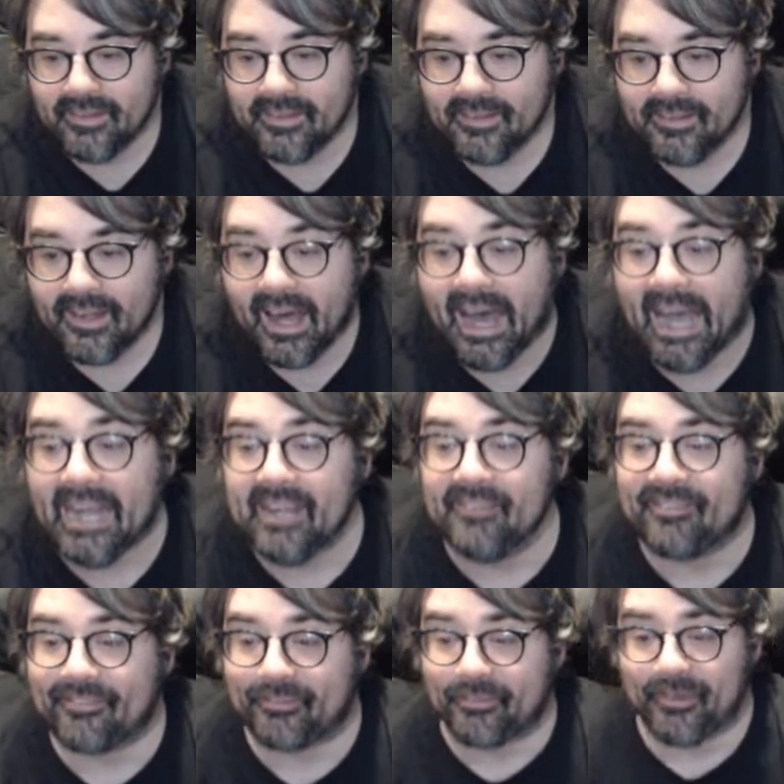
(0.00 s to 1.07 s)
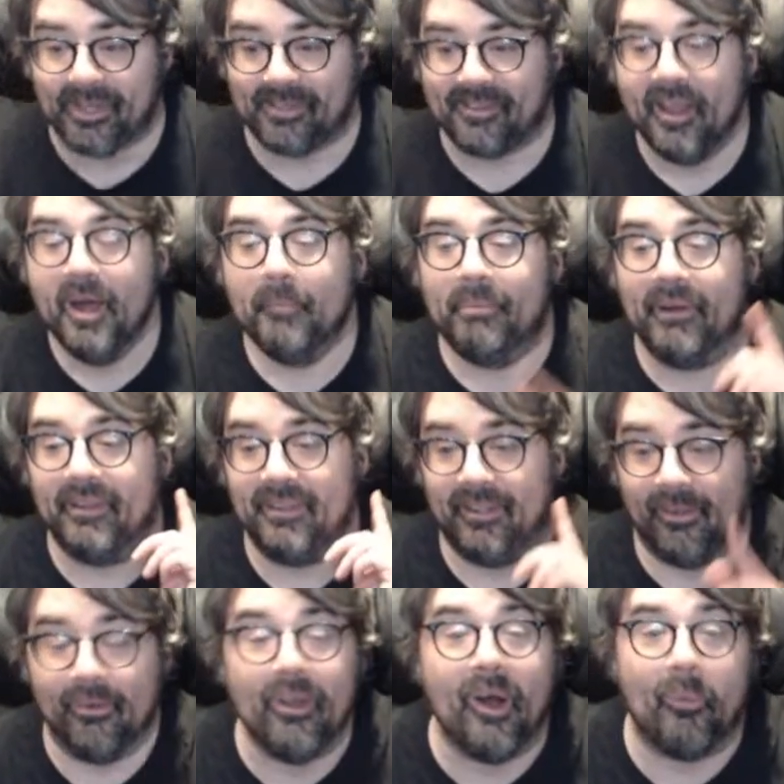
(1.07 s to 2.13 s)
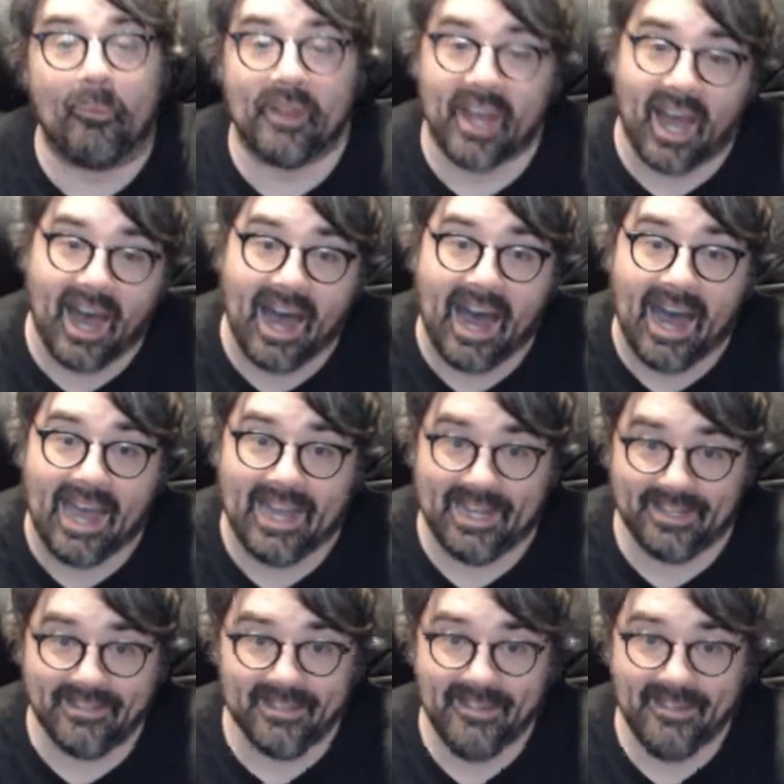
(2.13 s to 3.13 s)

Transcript: Hyde Street! But you don't want to hide